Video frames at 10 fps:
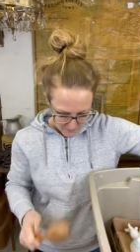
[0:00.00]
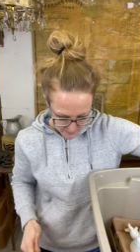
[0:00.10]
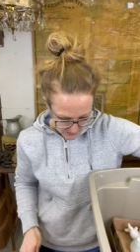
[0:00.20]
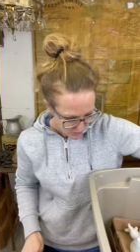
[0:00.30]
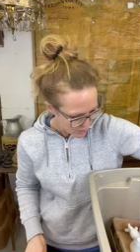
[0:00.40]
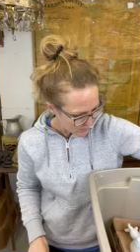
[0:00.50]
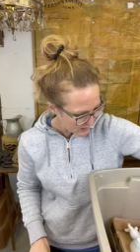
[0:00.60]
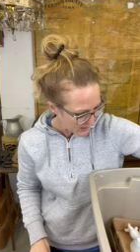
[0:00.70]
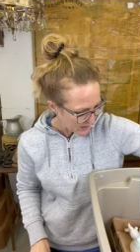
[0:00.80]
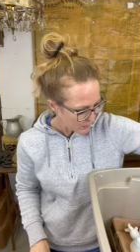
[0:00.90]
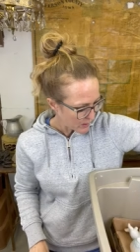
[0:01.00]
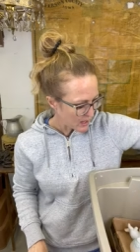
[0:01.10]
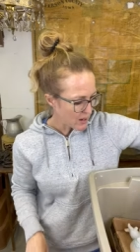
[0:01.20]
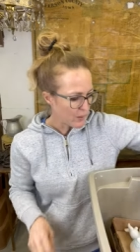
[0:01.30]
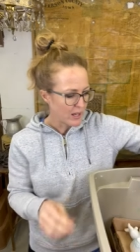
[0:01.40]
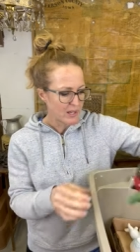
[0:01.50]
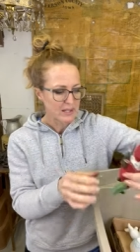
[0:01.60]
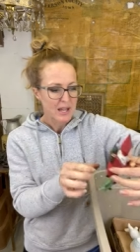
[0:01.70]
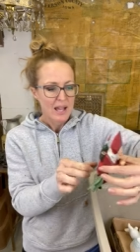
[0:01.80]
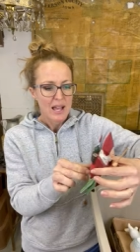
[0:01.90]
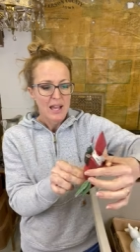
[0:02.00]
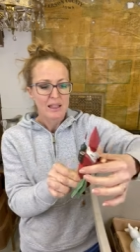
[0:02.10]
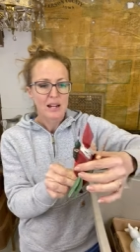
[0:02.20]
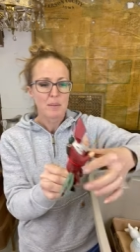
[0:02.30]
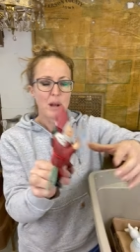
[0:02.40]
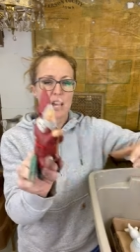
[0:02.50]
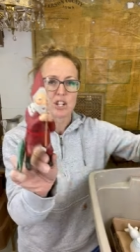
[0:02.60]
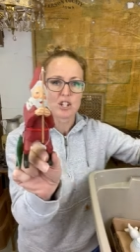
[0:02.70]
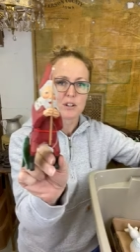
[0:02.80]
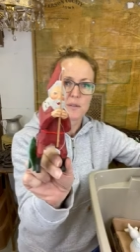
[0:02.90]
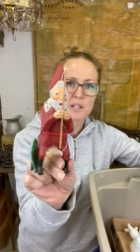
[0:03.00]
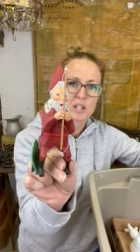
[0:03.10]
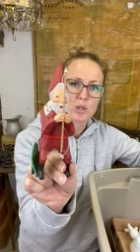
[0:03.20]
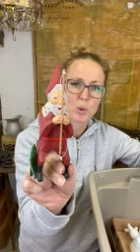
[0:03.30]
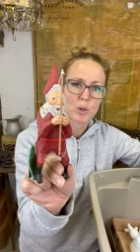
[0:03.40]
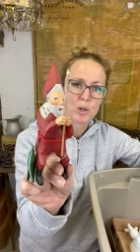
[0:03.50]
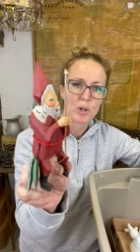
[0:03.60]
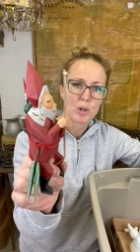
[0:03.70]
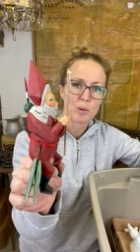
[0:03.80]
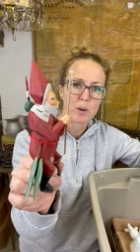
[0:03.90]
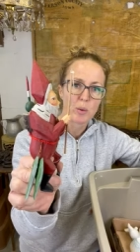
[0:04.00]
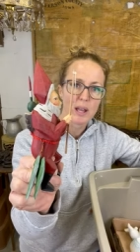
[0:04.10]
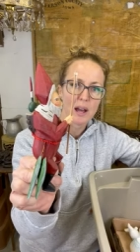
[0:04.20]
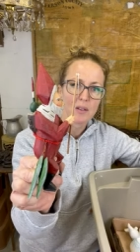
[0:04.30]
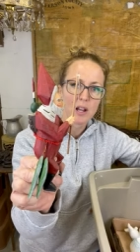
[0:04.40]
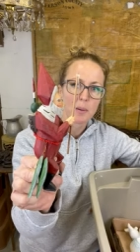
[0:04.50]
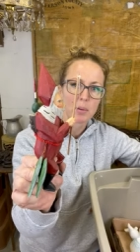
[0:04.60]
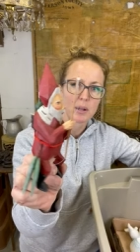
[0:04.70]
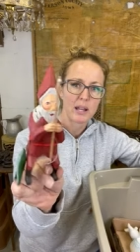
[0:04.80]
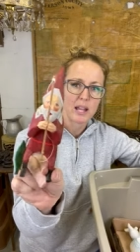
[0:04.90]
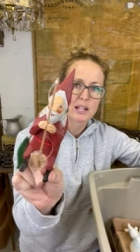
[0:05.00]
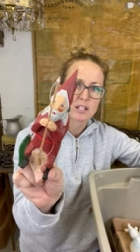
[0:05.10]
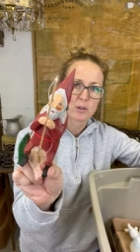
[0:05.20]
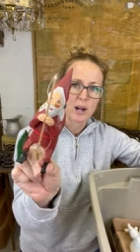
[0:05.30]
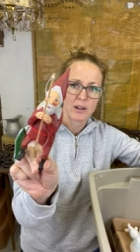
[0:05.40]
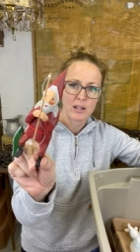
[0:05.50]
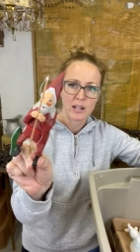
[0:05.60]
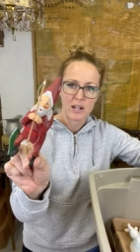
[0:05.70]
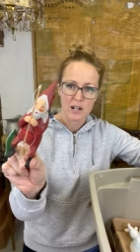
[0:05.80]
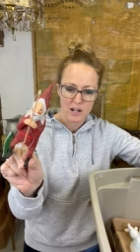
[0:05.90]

Got drew a blank on what that was. And then I'm not sure if this is old or new, but we have a couple of lakes around here